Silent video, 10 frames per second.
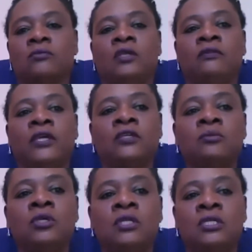in their
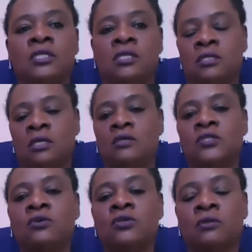communities,
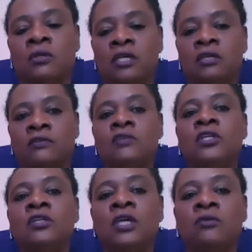social life, even
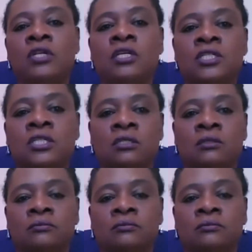in their religion.